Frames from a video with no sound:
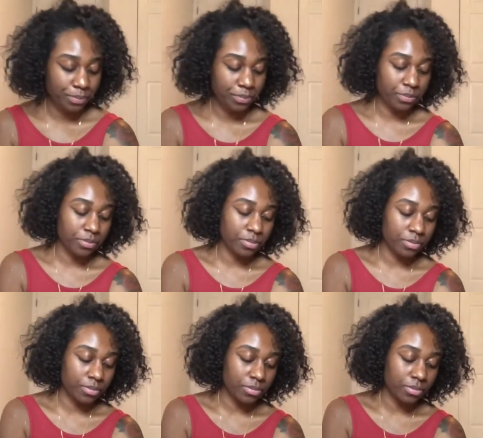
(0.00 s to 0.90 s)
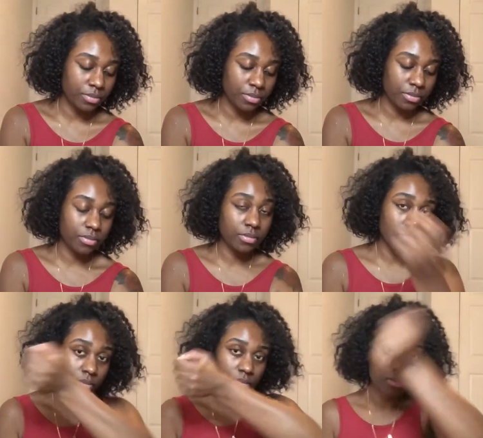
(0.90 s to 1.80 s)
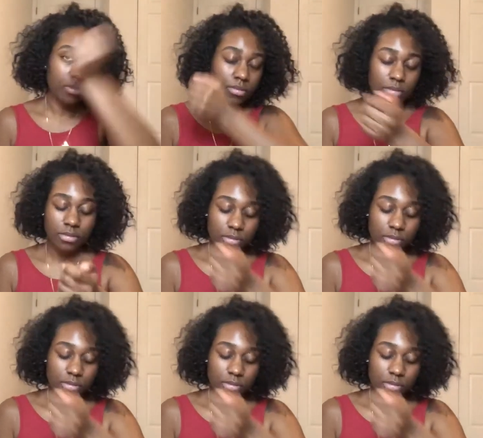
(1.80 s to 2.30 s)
(no one is talking)